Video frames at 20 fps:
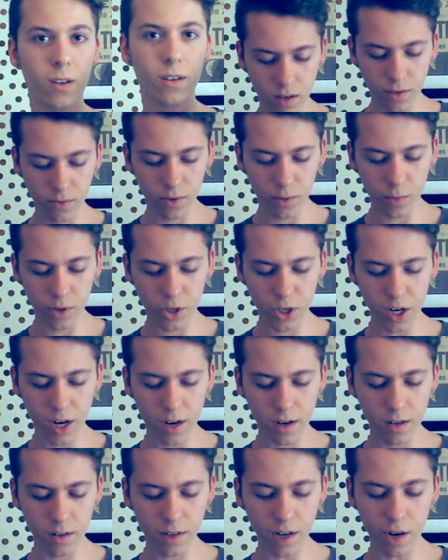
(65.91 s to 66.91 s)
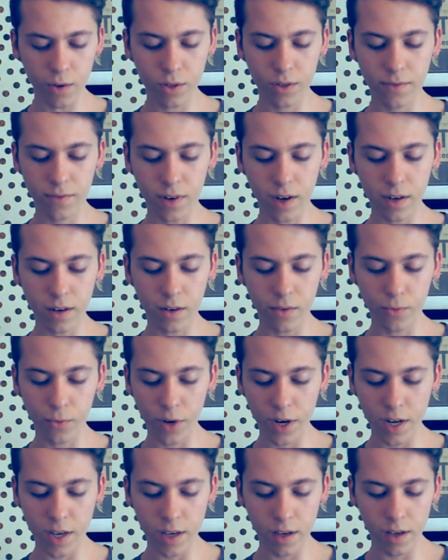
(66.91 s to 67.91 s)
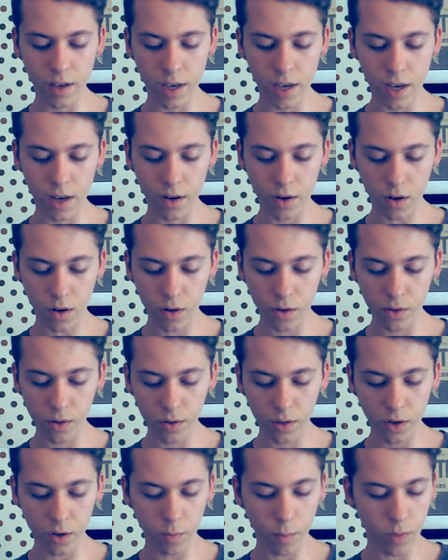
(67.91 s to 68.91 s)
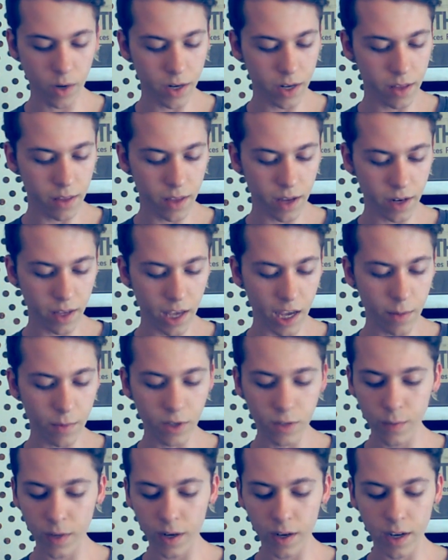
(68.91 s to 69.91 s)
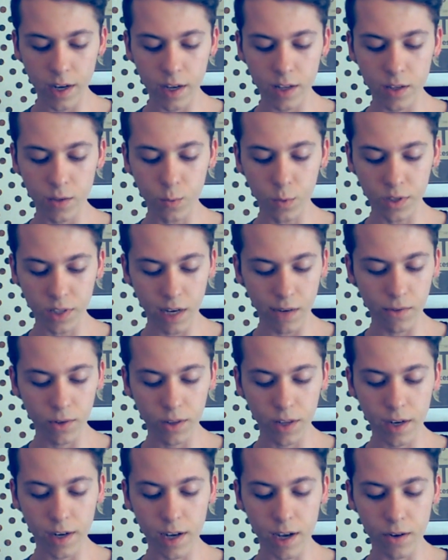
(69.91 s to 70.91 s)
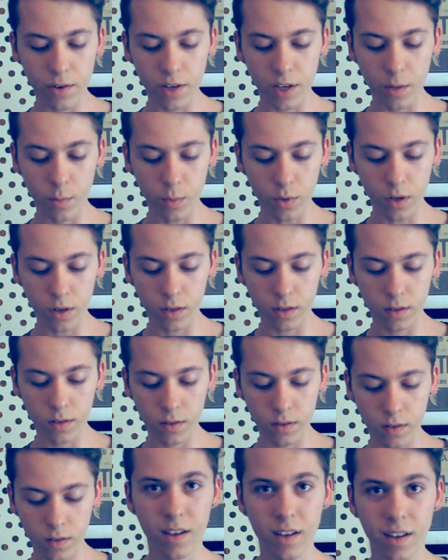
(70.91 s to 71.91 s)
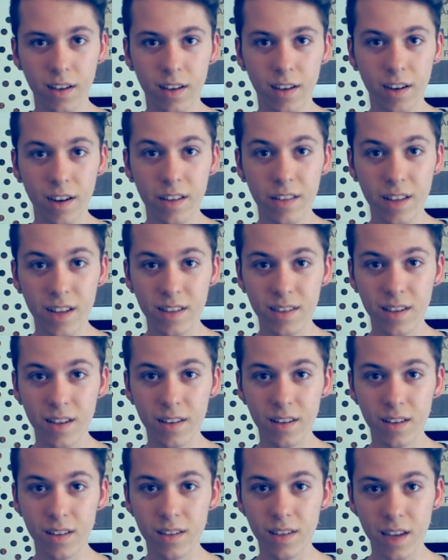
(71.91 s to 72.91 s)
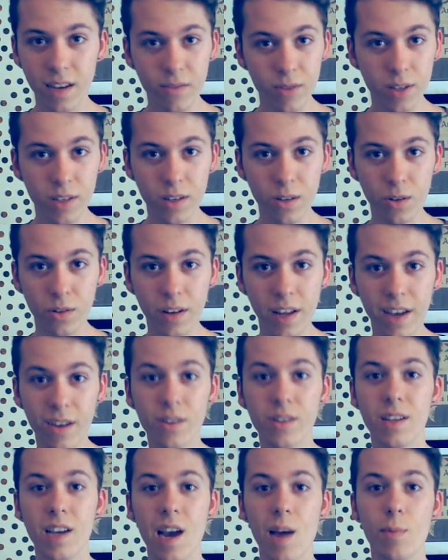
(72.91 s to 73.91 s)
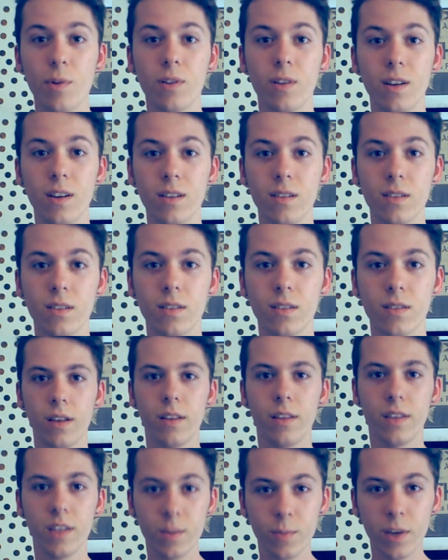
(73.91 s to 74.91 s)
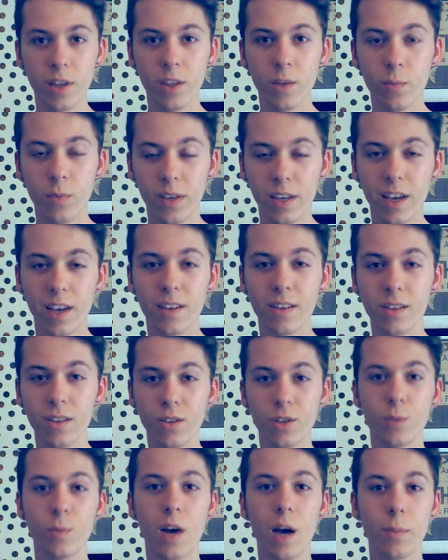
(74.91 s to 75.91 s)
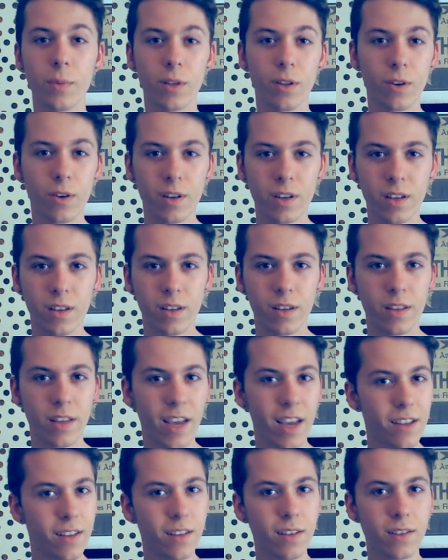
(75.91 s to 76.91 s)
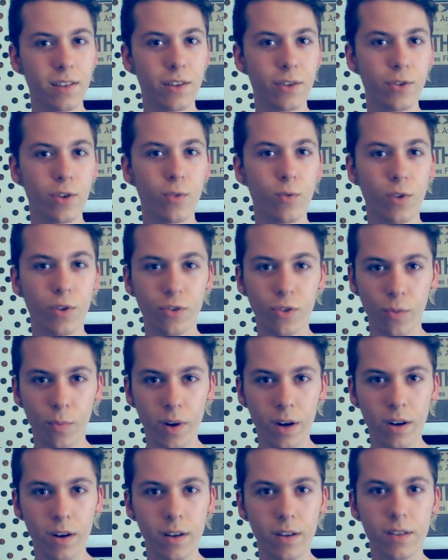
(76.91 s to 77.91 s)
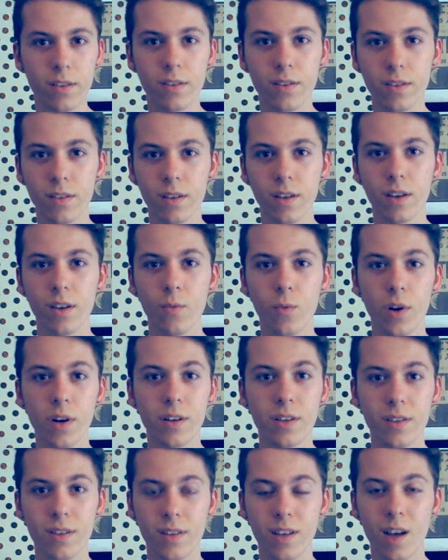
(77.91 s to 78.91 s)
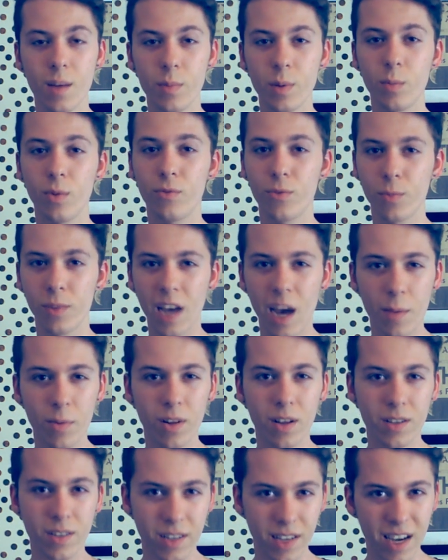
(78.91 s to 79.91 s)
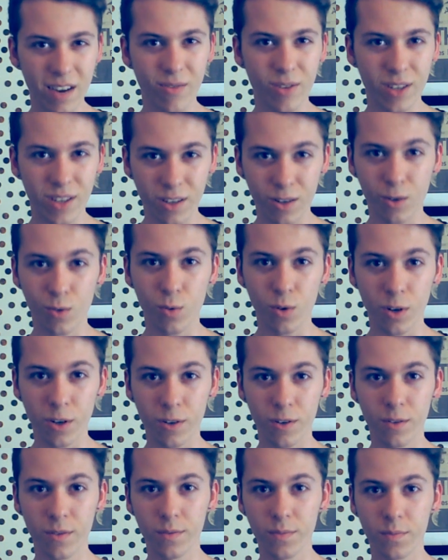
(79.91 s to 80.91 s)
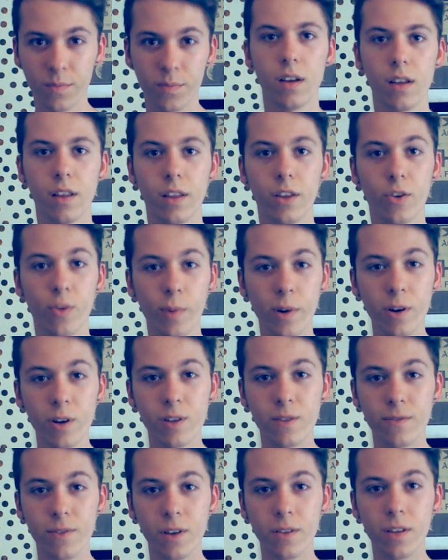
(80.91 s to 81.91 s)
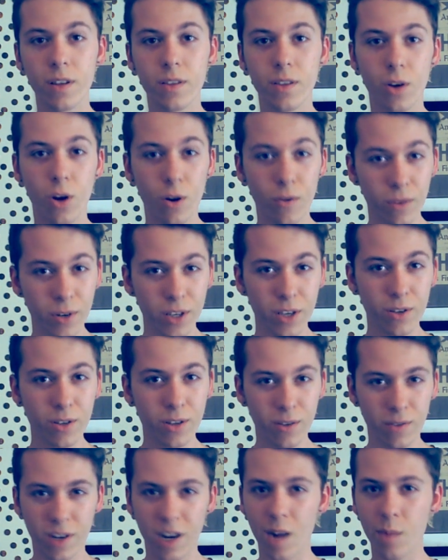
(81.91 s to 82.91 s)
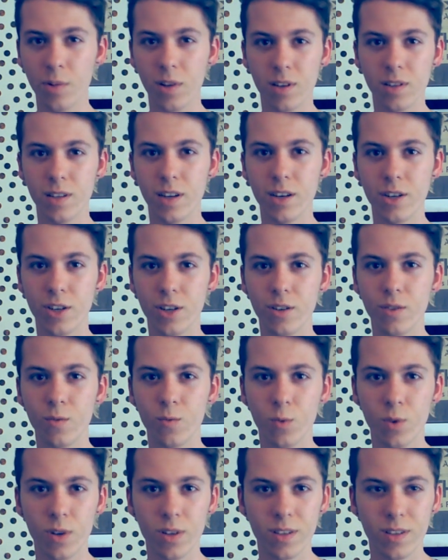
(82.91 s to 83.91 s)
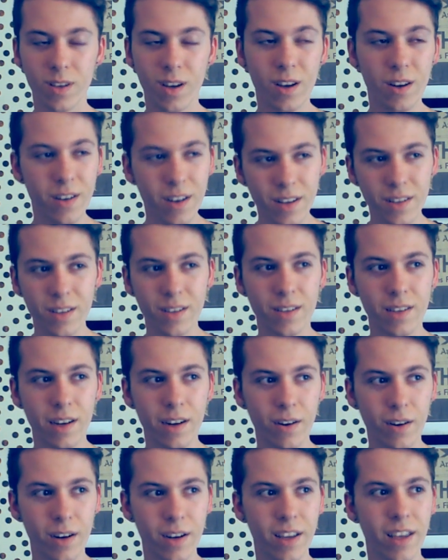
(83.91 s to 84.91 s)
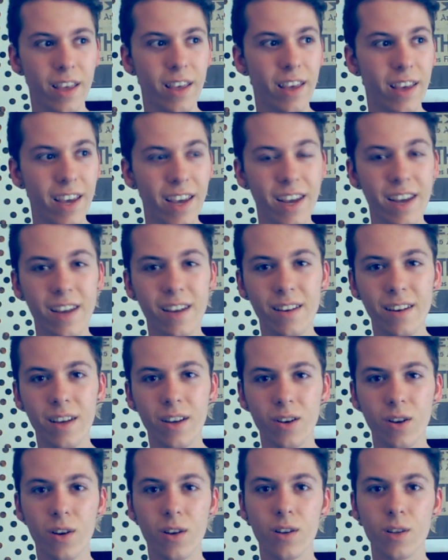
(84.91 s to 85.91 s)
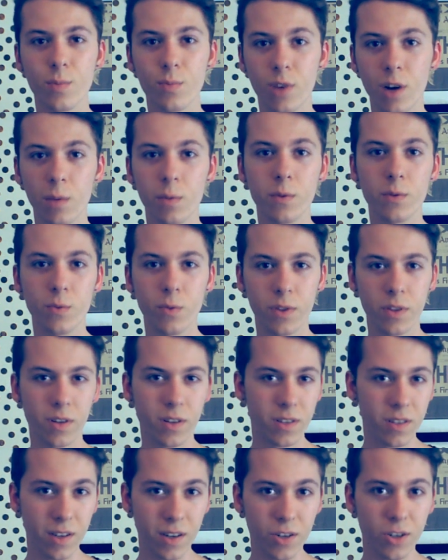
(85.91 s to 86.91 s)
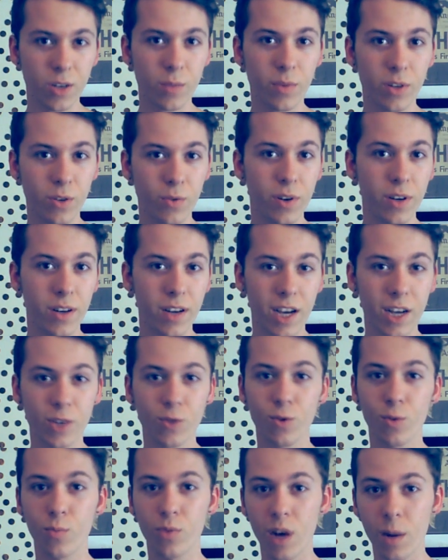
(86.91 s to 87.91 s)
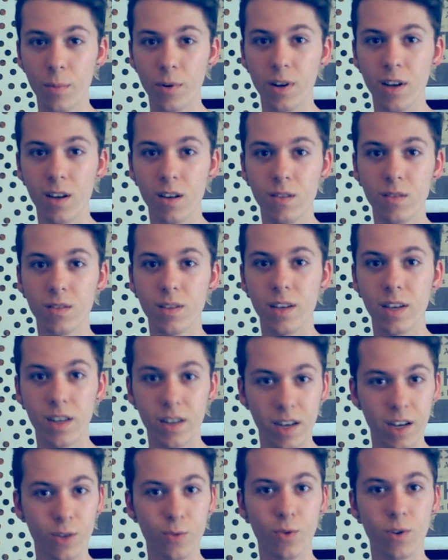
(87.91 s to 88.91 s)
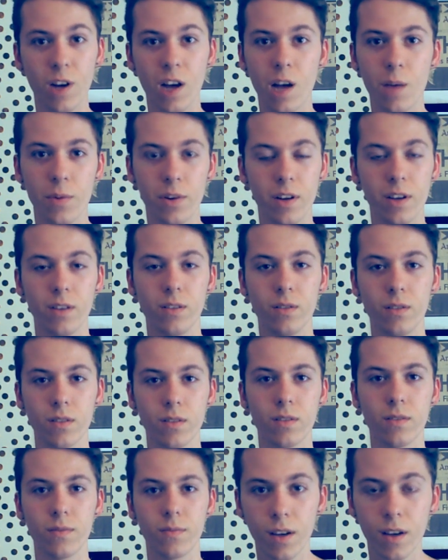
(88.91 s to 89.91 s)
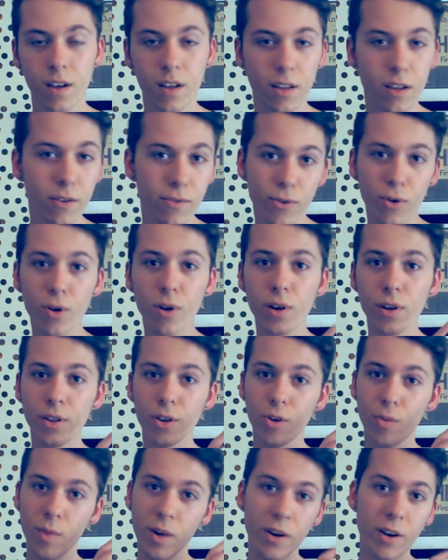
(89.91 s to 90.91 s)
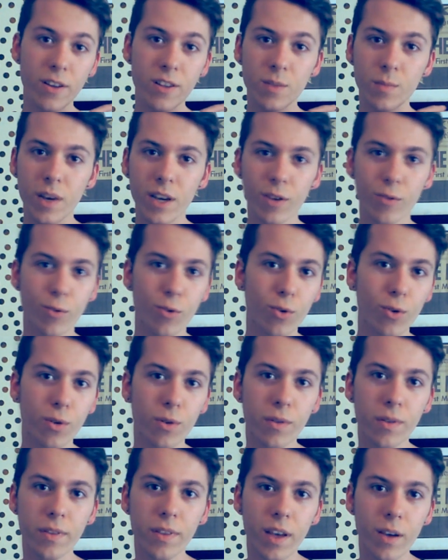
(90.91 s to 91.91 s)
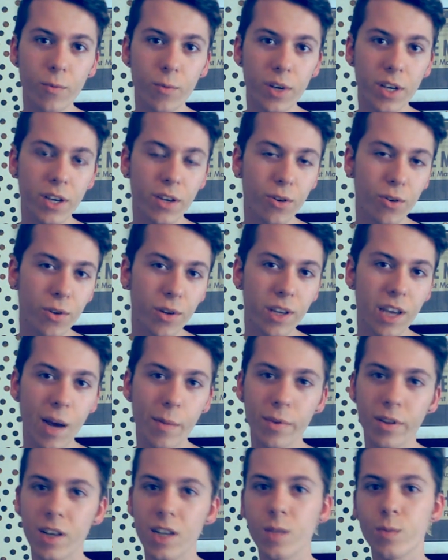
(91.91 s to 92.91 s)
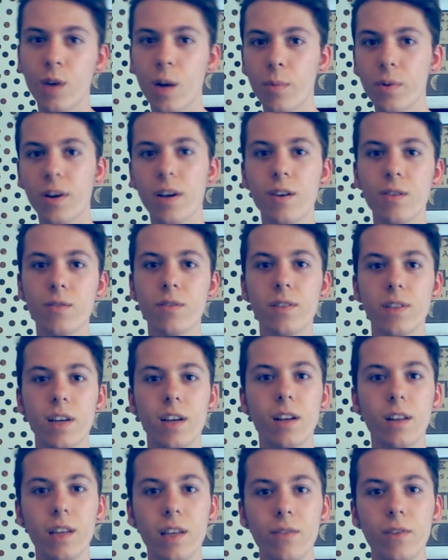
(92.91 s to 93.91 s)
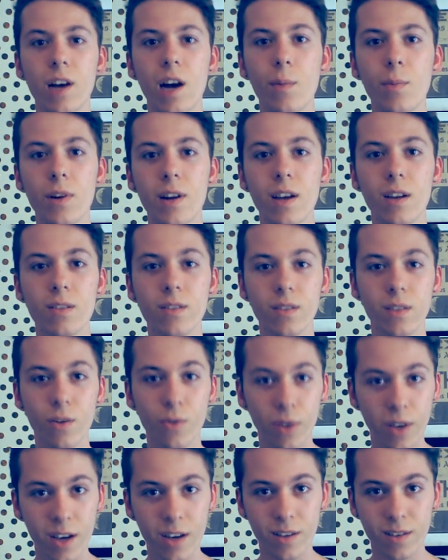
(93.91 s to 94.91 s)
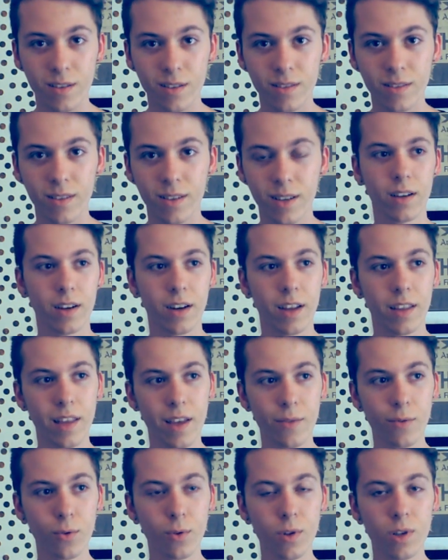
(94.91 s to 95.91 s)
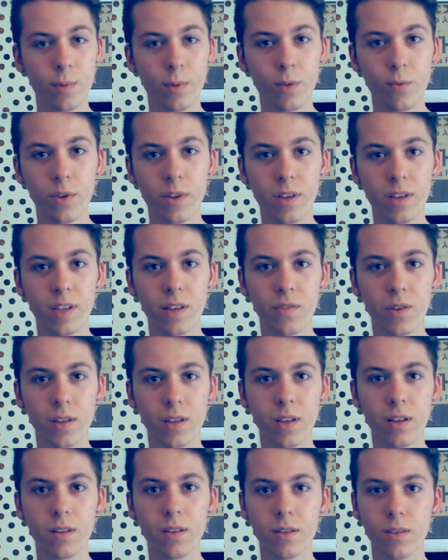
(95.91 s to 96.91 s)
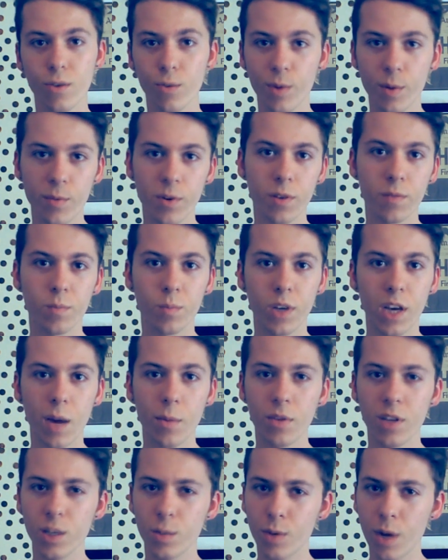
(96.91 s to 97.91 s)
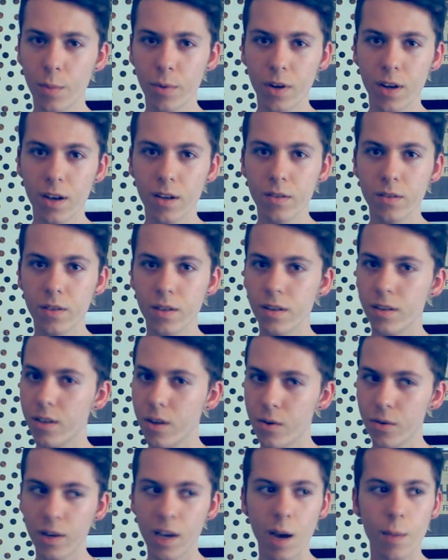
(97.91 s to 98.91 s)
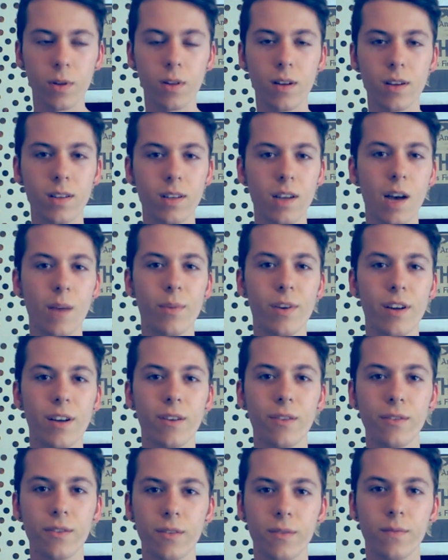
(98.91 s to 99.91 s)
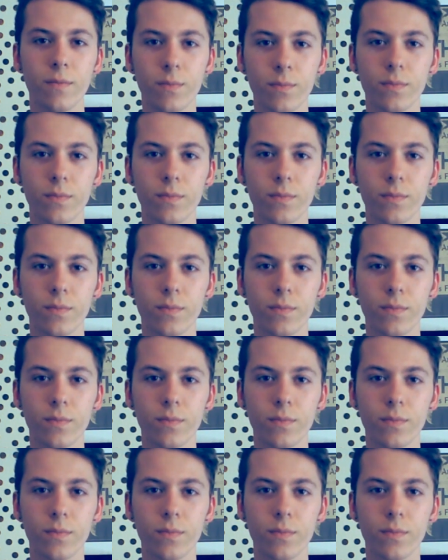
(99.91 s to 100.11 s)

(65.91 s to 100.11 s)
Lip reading: From a child, I was fond of reading, and all the little money that came into my hands was ever laid out in books. In that sentence, every single noun is capitalized. This method began to lose popularity in the 18th century when grammarians wanted to stop people from capitalizing every single word. The grammarians felt that the overuse of capitalization was unnecessary and it caused problems with the distinction between actual proper nouns and actual common nouns. Therefore, the grammarians made a rule that we can only capitalize proper nouns and leave common nouns lowercase. And that rule has been with us ever since, so remember, capitalize proper nouns and don't capitalize common nouns.